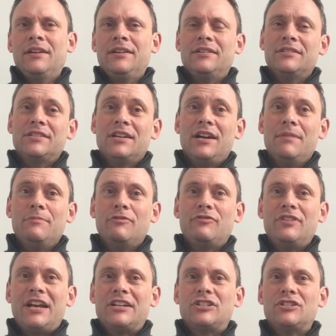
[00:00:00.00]
In a time
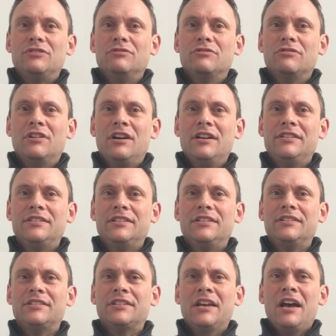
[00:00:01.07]
of national
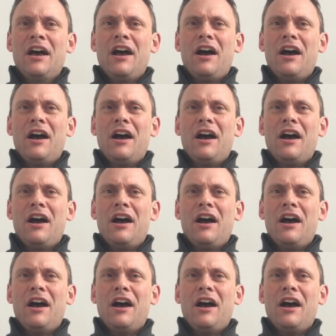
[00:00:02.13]
crisis,